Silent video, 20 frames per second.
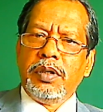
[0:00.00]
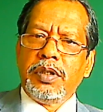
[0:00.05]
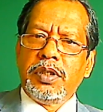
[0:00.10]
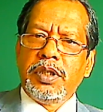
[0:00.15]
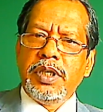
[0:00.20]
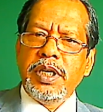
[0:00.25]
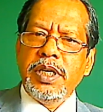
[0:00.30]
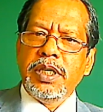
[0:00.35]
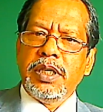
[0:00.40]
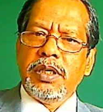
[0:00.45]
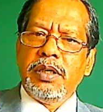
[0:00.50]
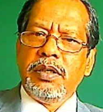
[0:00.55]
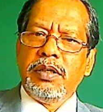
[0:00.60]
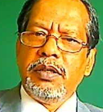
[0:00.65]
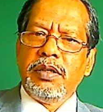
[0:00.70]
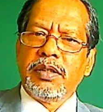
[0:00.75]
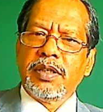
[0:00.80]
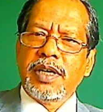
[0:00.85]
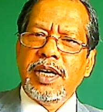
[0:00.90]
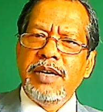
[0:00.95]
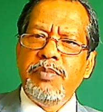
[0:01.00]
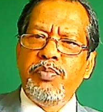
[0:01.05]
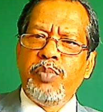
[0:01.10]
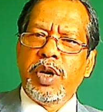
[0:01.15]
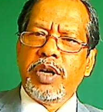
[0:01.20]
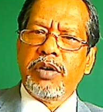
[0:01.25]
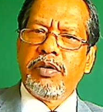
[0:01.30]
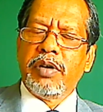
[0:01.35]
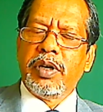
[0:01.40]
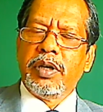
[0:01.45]
T, time
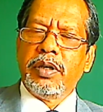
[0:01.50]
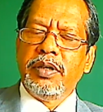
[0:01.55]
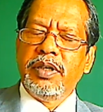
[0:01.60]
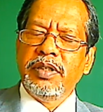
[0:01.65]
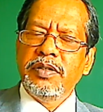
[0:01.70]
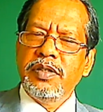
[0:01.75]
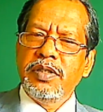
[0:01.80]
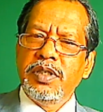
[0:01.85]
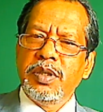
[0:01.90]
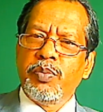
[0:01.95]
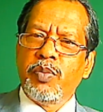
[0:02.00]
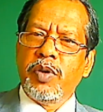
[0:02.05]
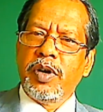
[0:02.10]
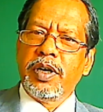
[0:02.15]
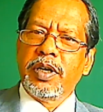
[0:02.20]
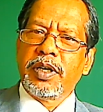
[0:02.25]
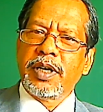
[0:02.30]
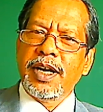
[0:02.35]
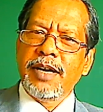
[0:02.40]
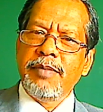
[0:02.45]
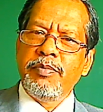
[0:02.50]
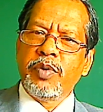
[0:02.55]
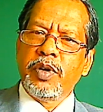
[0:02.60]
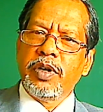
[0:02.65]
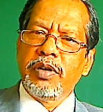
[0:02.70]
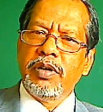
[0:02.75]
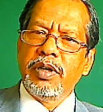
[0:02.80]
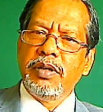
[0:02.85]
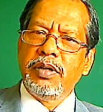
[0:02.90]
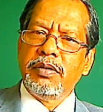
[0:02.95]
period. Does it depend? Time
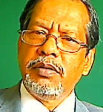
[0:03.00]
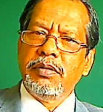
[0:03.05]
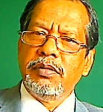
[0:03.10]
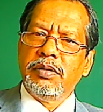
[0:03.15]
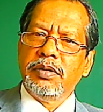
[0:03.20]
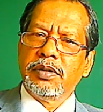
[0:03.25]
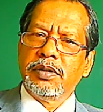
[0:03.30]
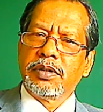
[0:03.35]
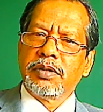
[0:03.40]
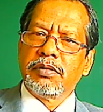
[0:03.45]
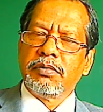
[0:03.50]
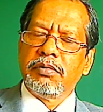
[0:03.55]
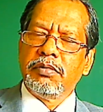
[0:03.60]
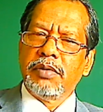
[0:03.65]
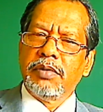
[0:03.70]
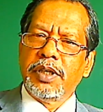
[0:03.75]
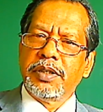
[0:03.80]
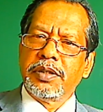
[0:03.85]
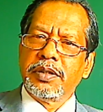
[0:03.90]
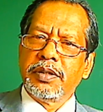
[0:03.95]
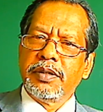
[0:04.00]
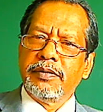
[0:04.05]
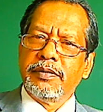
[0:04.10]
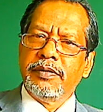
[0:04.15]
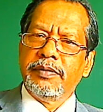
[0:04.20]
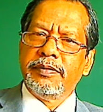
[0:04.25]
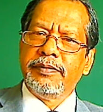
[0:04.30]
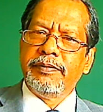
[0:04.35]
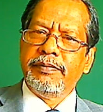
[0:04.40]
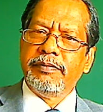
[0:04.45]
period is
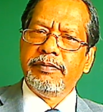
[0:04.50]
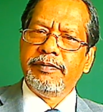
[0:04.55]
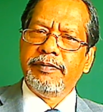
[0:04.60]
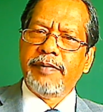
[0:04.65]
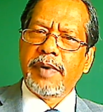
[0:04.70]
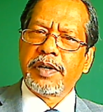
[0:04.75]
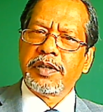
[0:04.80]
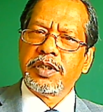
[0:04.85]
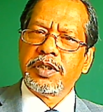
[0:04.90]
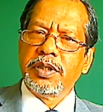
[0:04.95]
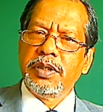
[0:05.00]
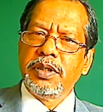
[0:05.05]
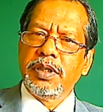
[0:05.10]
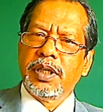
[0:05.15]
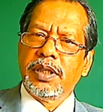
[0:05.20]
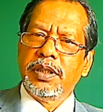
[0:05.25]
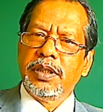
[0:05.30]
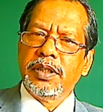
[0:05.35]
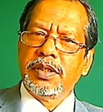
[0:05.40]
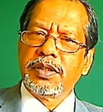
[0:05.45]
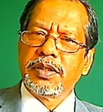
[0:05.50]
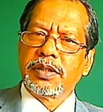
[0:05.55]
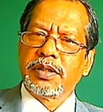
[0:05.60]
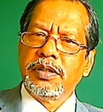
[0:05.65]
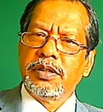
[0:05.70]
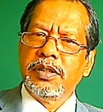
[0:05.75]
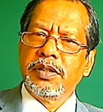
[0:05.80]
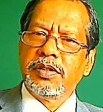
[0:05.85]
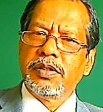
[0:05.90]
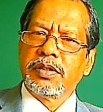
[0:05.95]
relation function, and this
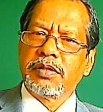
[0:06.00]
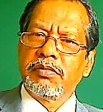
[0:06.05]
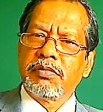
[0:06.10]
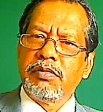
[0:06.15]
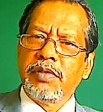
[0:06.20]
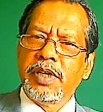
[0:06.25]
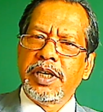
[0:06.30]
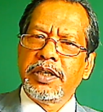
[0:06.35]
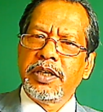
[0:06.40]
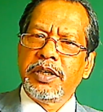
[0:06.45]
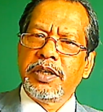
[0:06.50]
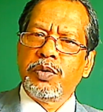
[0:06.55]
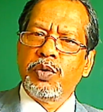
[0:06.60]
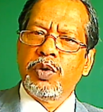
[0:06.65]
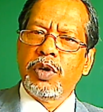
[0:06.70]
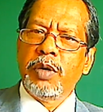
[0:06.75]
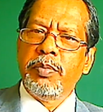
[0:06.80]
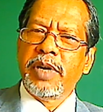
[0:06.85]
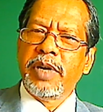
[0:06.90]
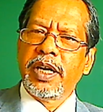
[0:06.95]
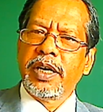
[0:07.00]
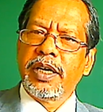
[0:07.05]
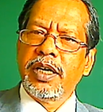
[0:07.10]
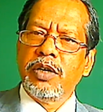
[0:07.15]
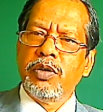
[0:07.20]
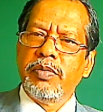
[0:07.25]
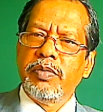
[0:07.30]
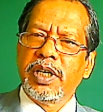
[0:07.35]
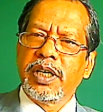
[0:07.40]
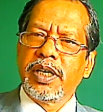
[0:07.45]
is related to omega.
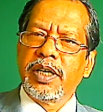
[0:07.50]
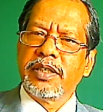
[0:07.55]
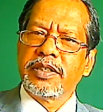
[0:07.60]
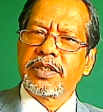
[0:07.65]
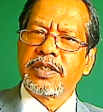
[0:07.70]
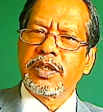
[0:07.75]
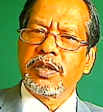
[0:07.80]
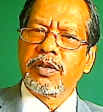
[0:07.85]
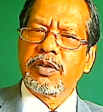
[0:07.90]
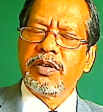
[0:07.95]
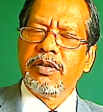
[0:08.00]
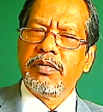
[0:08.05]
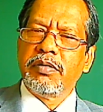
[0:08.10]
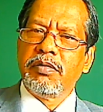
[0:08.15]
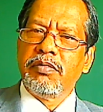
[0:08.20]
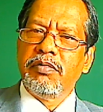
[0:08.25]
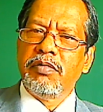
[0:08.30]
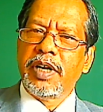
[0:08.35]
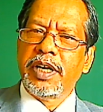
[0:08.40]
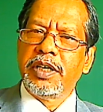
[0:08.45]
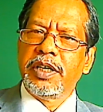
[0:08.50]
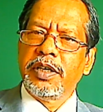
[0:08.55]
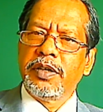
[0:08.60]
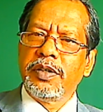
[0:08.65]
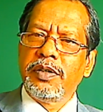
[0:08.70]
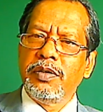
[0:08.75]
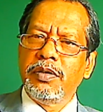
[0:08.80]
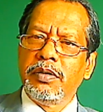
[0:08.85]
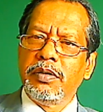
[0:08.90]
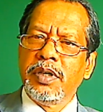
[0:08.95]
Omega is related
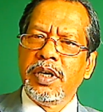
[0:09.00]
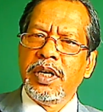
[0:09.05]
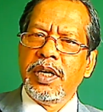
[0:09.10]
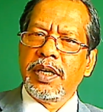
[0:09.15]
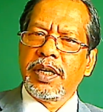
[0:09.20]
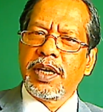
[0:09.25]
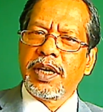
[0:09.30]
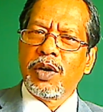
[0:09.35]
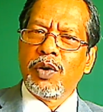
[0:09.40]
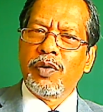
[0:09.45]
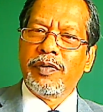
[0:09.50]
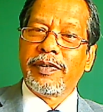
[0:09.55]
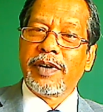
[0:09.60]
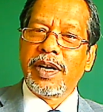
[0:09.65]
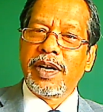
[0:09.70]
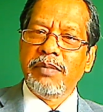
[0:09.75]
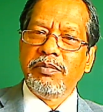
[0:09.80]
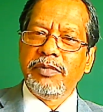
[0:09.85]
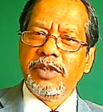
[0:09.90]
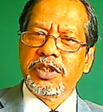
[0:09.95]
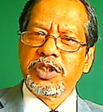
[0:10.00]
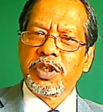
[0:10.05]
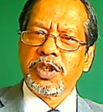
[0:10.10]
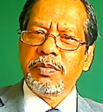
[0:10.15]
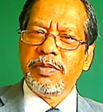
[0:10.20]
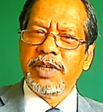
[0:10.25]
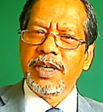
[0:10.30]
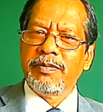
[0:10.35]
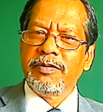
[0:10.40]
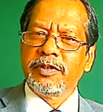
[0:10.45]
to K over M. They should
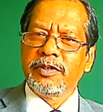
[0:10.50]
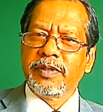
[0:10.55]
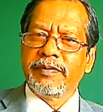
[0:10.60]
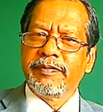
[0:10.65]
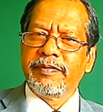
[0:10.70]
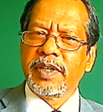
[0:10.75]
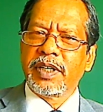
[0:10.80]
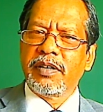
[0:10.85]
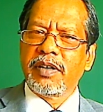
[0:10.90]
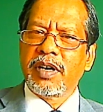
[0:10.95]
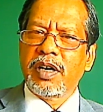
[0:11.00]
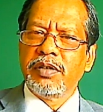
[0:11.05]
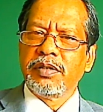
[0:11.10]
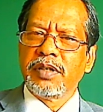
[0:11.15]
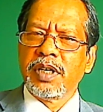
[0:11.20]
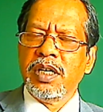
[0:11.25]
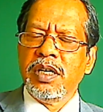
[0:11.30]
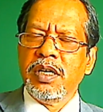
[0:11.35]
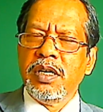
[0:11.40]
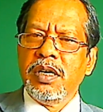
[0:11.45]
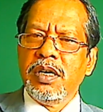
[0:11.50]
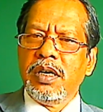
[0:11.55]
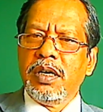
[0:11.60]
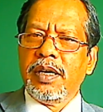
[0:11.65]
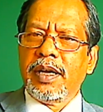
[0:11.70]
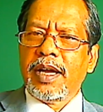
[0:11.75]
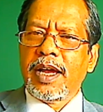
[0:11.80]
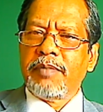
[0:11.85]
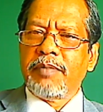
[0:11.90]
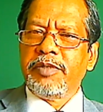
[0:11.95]
be able to figure out
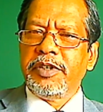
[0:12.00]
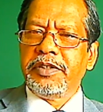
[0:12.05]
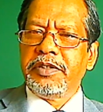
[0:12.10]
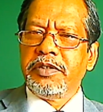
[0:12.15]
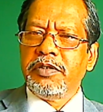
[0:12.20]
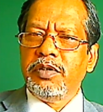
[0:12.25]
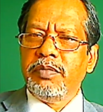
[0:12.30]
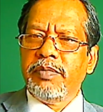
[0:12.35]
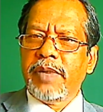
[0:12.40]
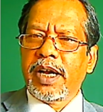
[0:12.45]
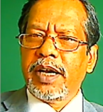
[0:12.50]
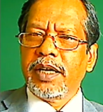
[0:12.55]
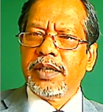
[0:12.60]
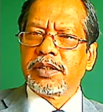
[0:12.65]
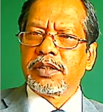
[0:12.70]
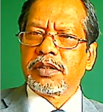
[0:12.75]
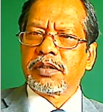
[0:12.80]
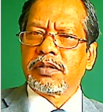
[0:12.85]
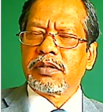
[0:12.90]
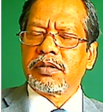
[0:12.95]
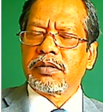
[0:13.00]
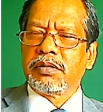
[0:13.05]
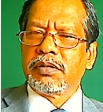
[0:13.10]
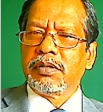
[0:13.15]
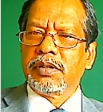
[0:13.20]
amplitude, mass,